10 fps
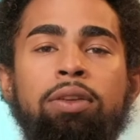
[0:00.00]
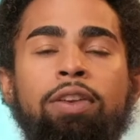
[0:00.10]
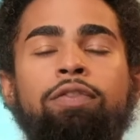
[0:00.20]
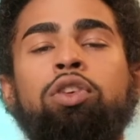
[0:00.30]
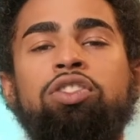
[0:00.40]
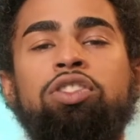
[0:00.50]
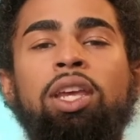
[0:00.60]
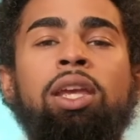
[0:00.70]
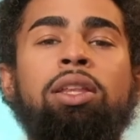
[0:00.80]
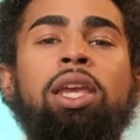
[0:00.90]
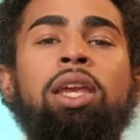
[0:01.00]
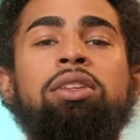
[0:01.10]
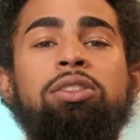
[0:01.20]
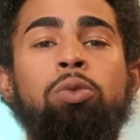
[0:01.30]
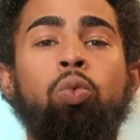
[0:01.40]
If you're seeing things
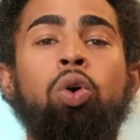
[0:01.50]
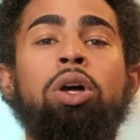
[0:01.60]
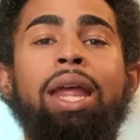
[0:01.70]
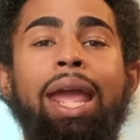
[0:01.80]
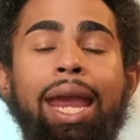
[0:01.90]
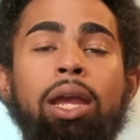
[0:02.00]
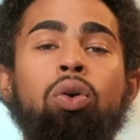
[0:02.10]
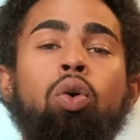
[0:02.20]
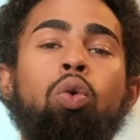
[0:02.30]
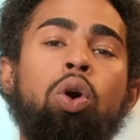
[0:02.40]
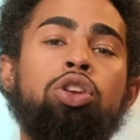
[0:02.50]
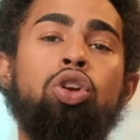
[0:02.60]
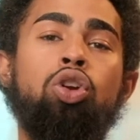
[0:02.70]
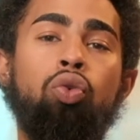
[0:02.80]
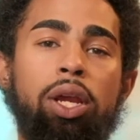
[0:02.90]
in one angle, one
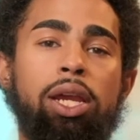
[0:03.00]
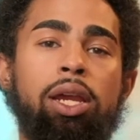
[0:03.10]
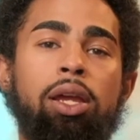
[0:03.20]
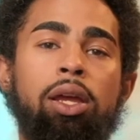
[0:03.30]
degree,